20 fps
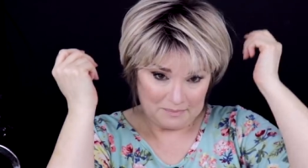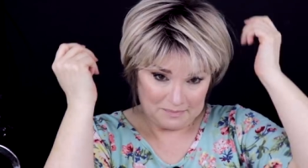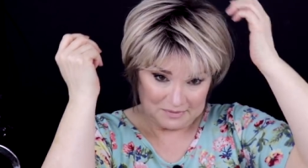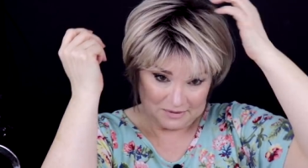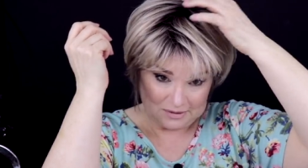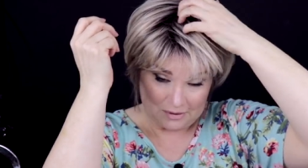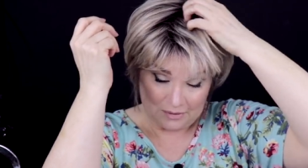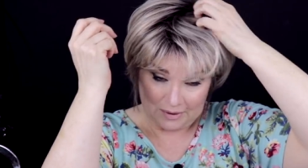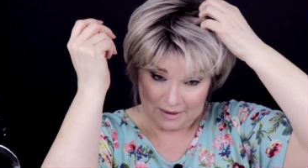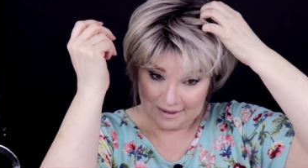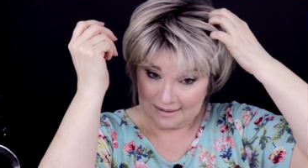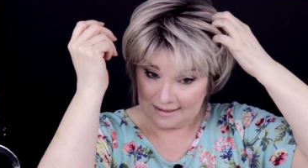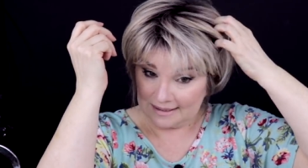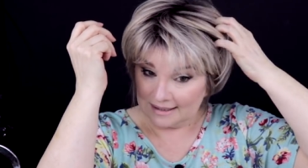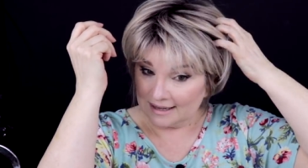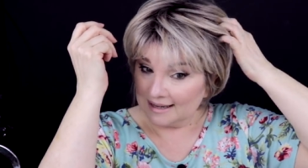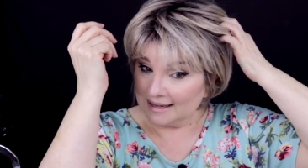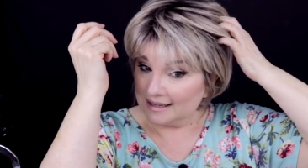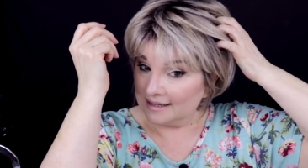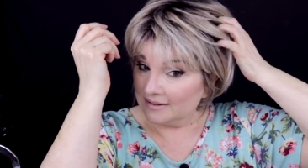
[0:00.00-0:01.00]
so it's
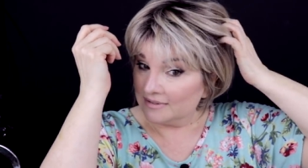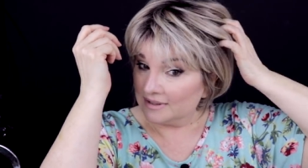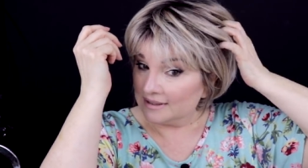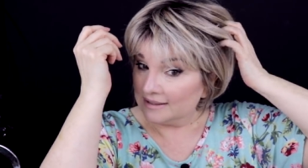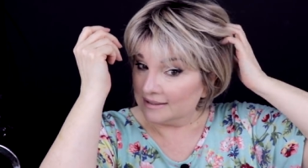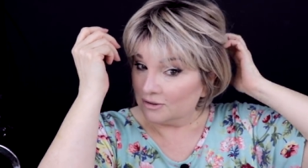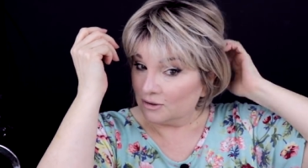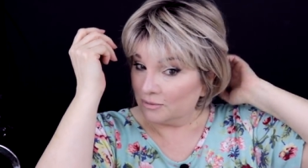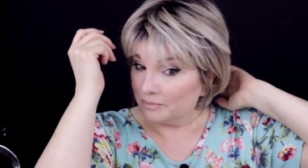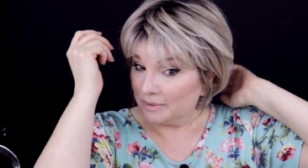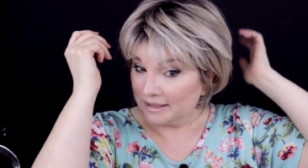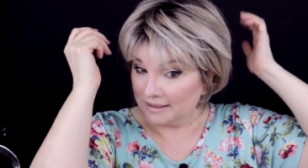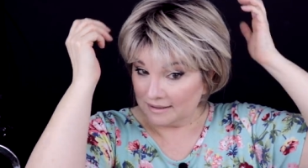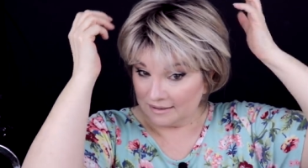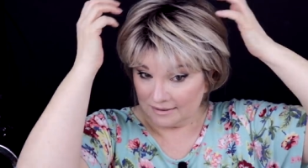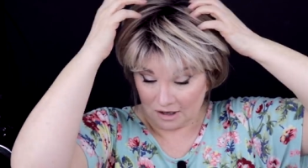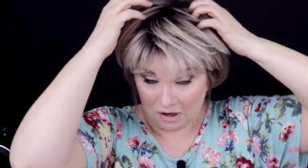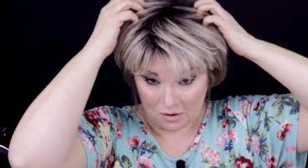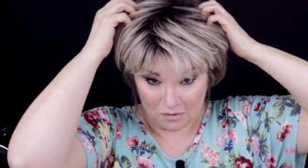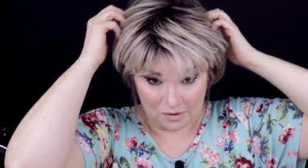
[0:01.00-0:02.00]
kind of a little
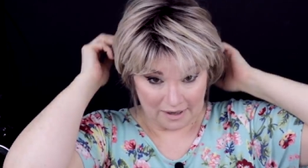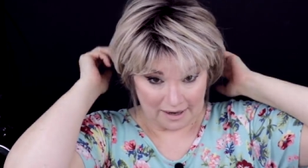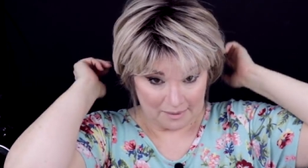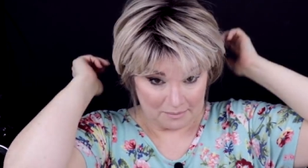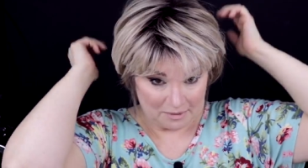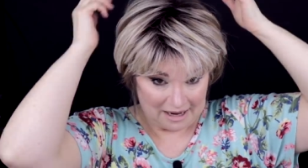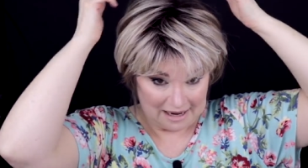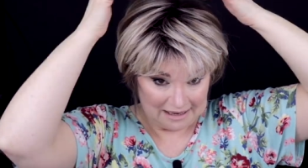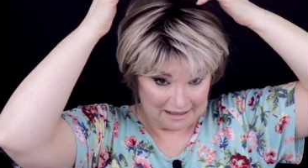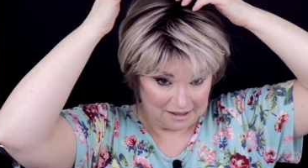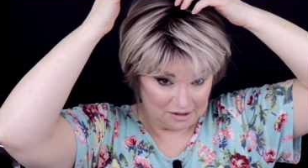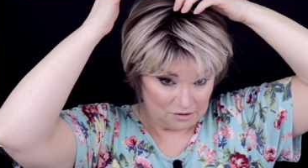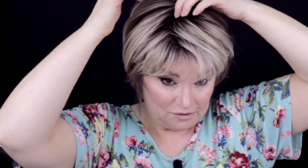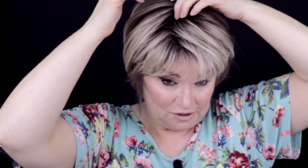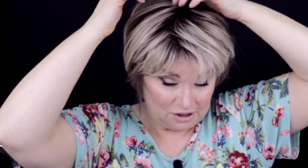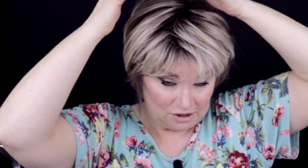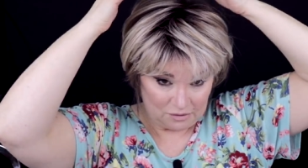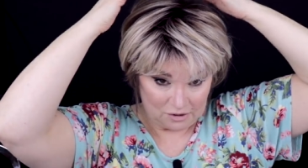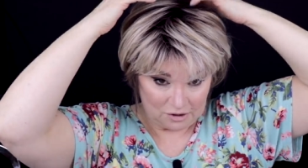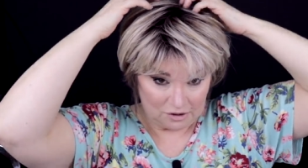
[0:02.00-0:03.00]
bit going, I'm kind of
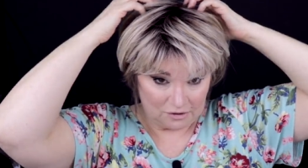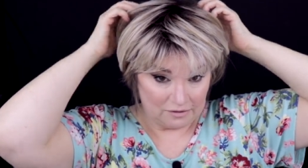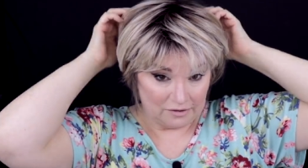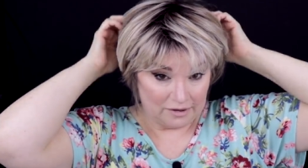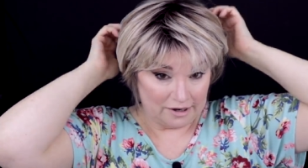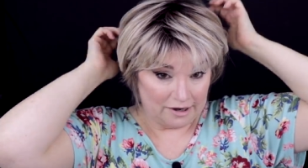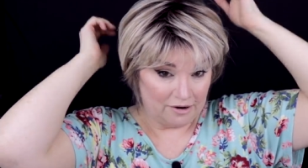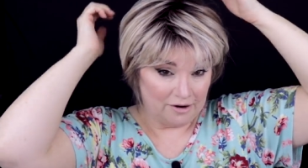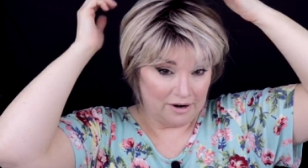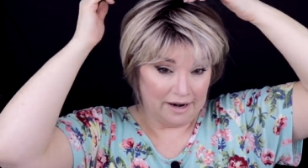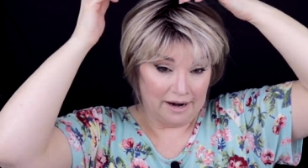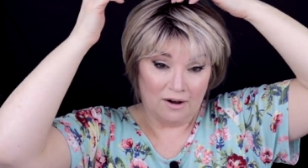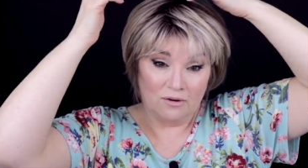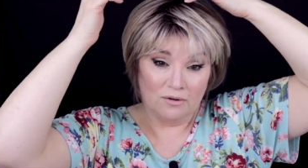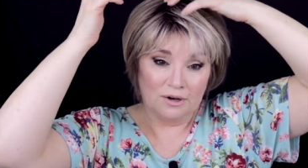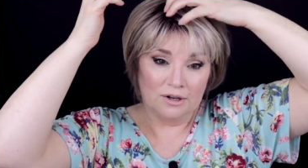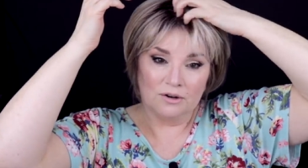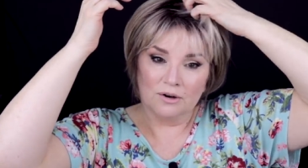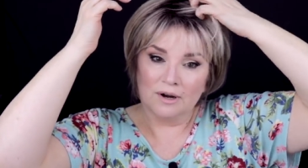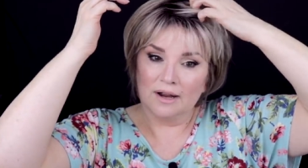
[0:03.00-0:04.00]
used to it over there
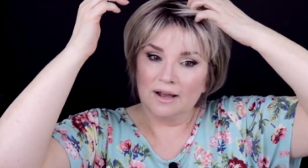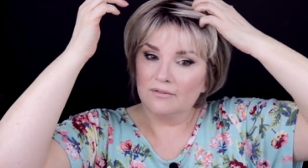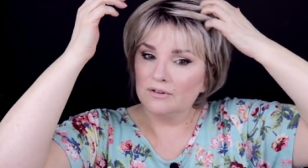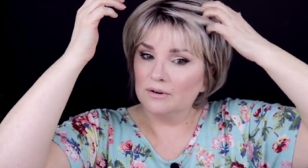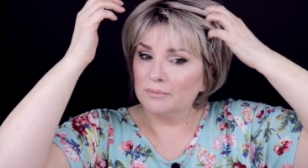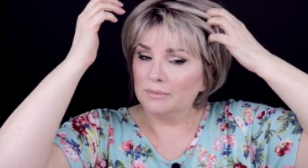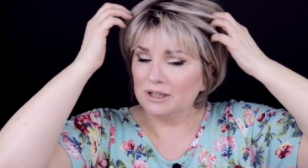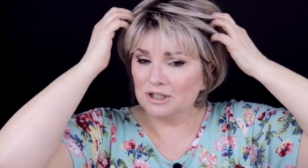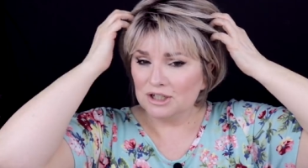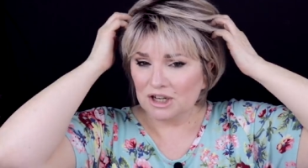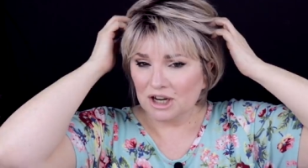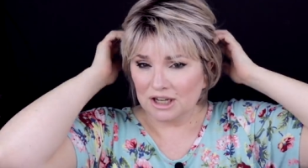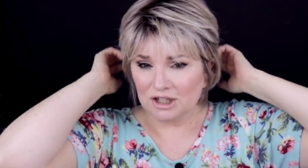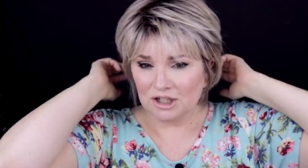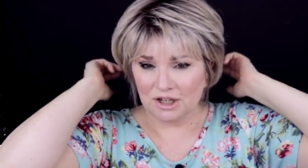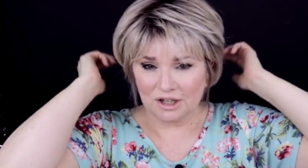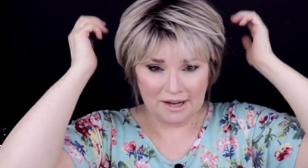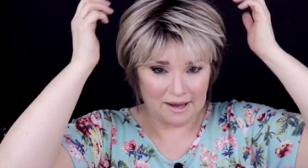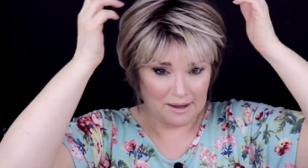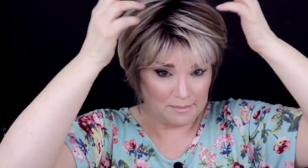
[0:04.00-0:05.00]
now and you're having me
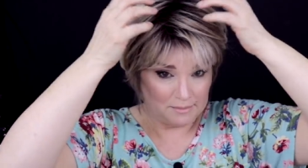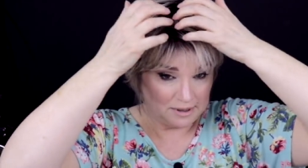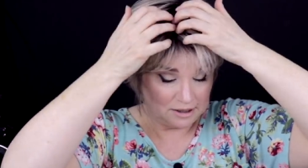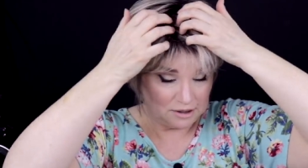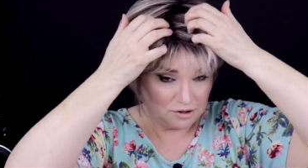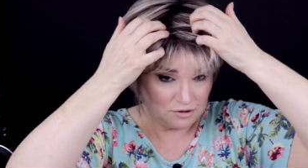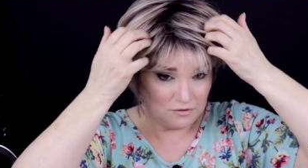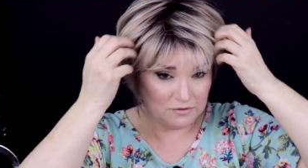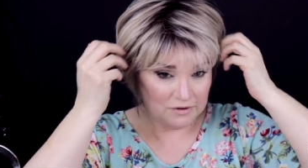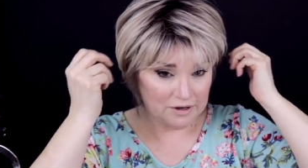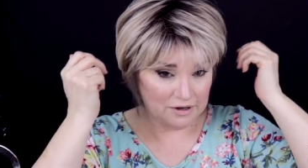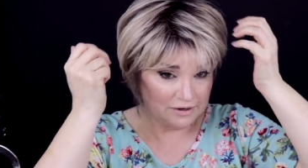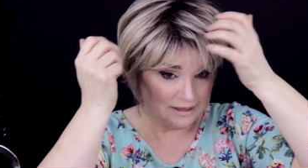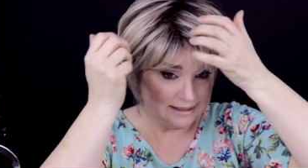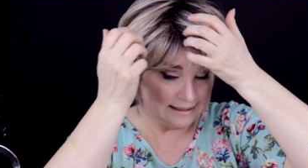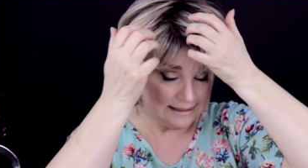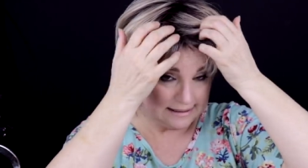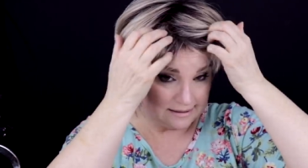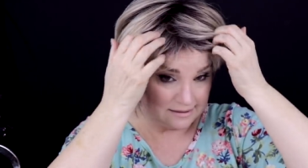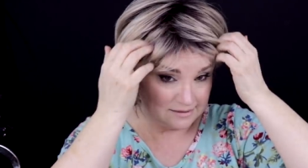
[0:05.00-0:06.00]
change it up, but you very
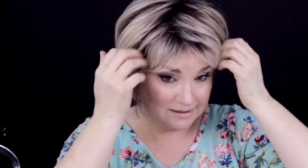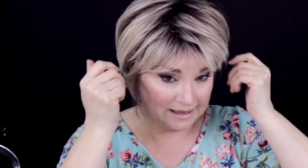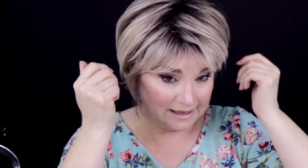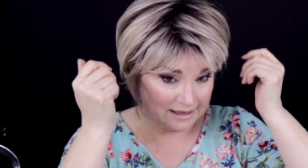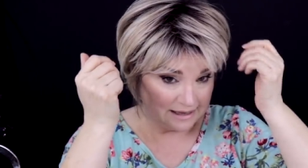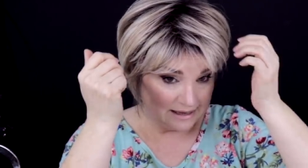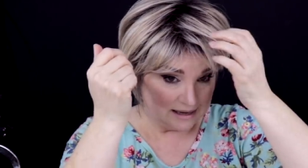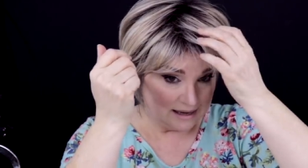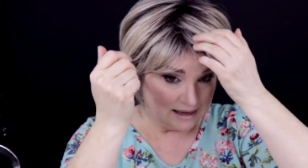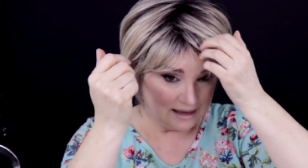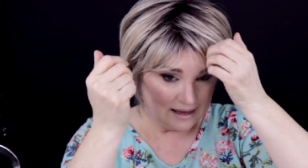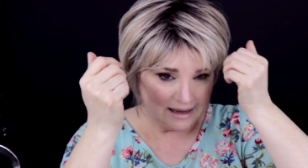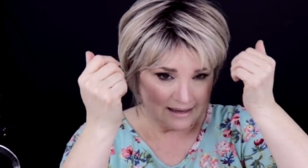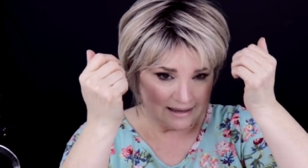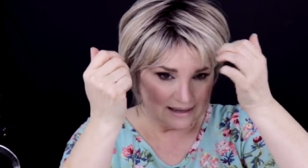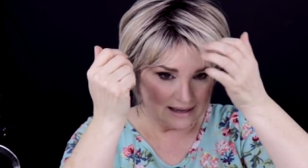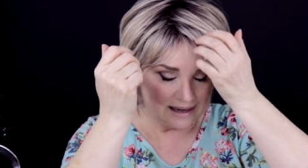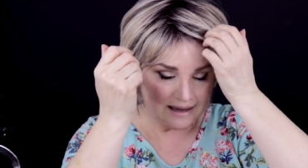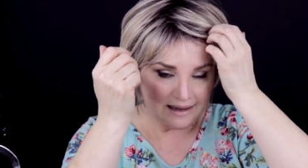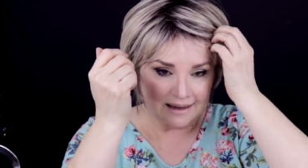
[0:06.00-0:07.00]
easily
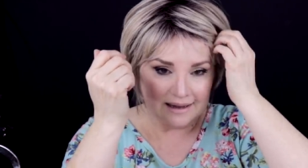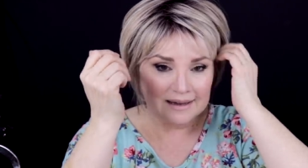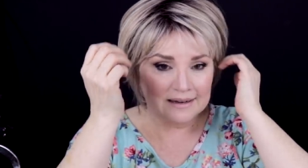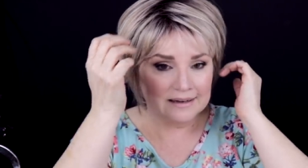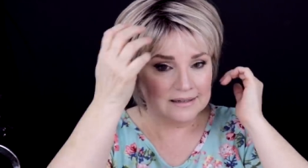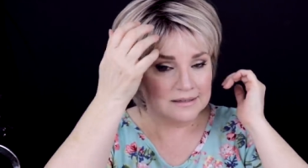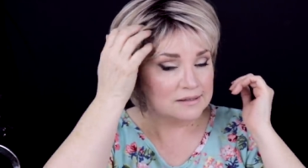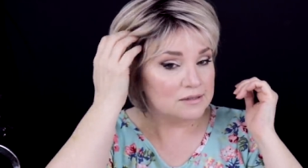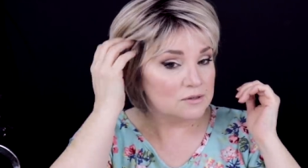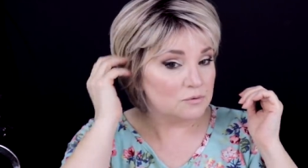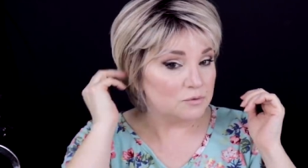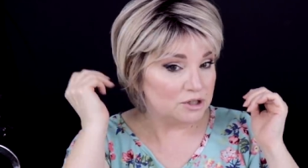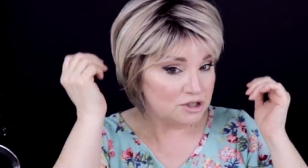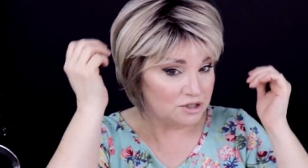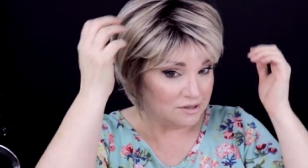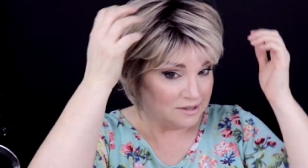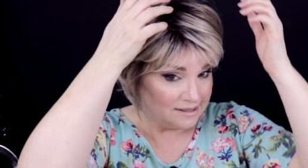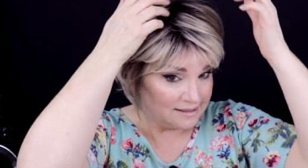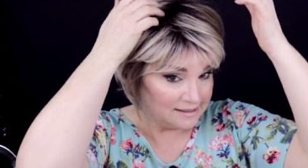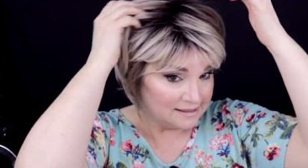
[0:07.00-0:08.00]
can
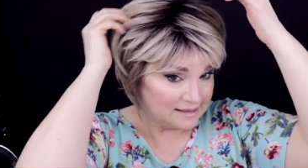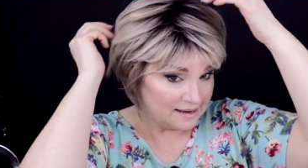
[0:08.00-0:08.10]
switch this